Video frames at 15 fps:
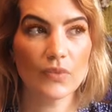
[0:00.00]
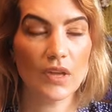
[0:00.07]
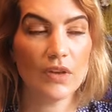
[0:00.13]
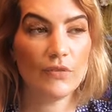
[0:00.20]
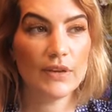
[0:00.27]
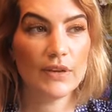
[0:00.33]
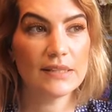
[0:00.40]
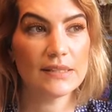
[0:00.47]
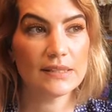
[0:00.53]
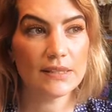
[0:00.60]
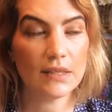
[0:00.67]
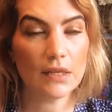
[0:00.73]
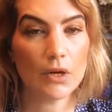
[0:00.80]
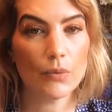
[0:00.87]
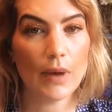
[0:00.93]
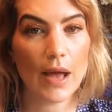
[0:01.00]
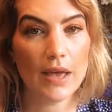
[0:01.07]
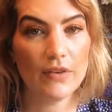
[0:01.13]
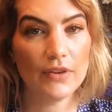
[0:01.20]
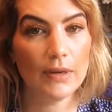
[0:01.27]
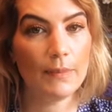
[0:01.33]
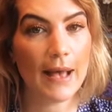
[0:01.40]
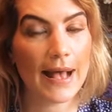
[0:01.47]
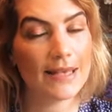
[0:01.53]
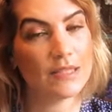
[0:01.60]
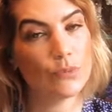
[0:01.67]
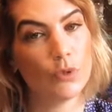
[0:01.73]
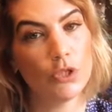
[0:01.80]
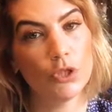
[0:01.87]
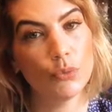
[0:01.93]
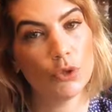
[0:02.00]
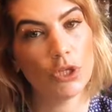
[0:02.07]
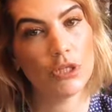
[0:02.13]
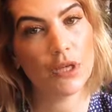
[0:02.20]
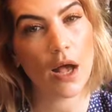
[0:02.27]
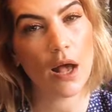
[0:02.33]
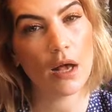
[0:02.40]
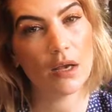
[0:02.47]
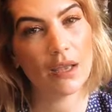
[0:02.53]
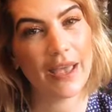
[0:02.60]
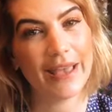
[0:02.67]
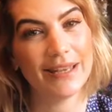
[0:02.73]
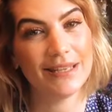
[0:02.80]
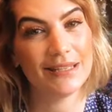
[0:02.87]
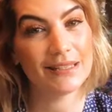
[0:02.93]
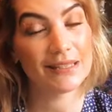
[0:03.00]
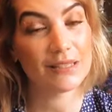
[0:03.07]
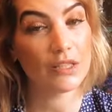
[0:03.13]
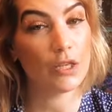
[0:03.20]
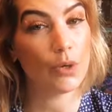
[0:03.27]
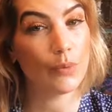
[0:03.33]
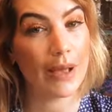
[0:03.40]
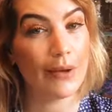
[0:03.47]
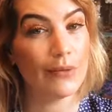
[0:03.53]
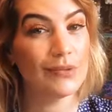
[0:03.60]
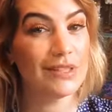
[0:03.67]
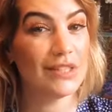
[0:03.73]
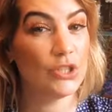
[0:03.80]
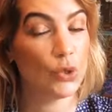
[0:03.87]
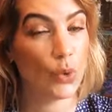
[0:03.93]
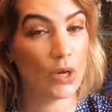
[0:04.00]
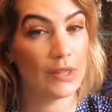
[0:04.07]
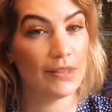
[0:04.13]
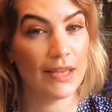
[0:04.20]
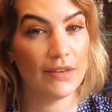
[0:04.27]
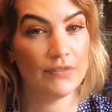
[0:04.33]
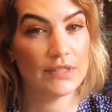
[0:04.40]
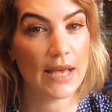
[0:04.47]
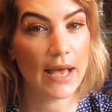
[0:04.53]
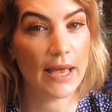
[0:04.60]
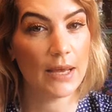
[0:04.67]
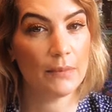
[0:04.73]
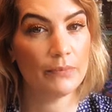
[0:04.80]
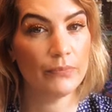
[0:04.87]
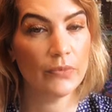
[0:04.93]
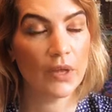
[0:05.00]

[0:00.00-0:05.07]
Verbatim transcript: If he's still around, if he passed when you were young and he's still around in your lifetime,